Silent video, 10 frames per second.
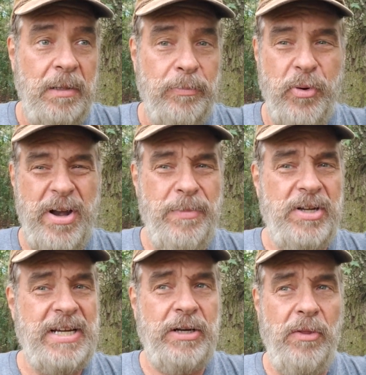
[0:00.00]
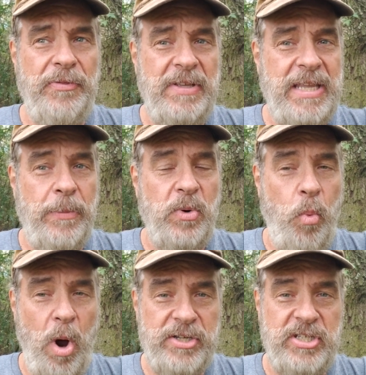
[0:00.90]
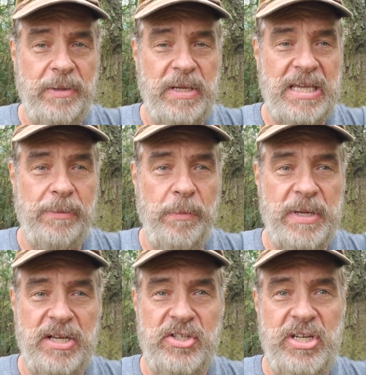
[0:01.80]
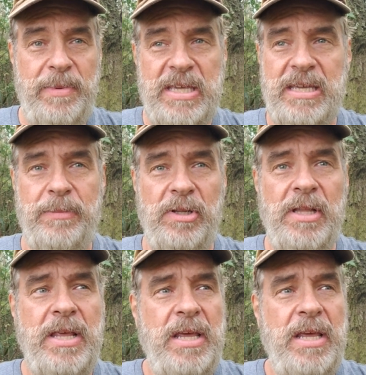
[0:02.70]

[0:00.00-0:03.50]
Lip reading: pretty much I don't think they would watch Jimmy Kimmel because Jimmy Kimmel